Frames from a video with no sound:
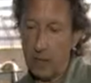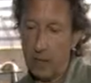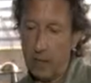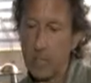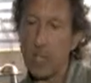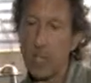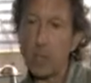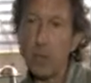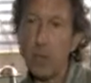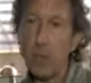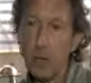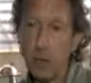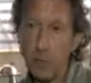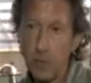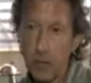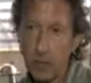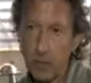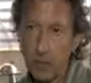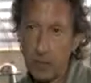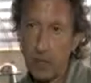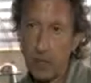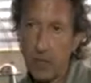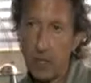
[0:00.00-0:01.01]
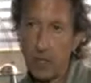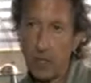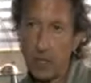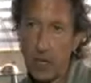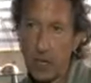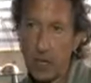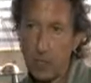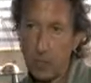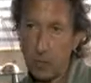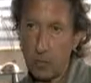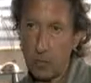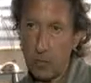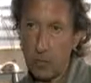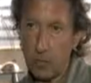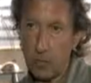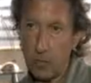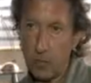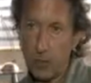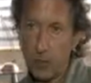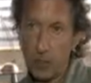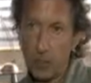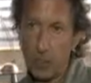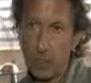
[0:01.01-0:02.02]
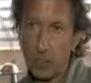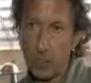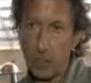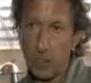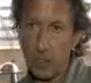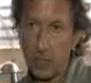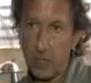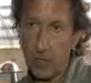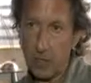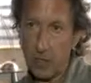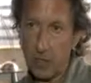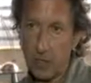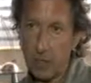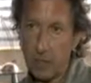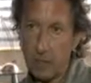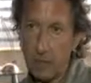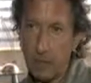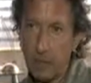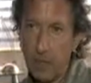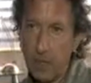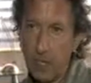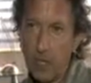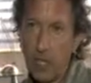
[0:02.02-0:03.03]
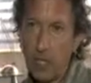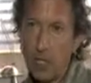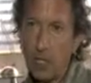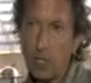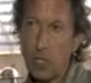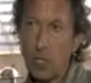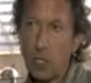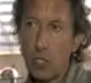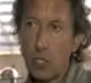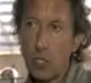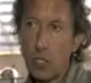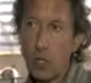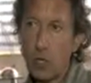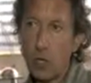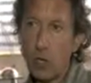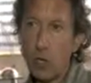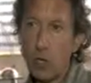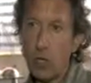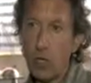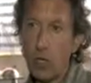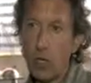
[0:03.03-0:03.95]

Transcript: experiment that Catherine Weaver is conducting. So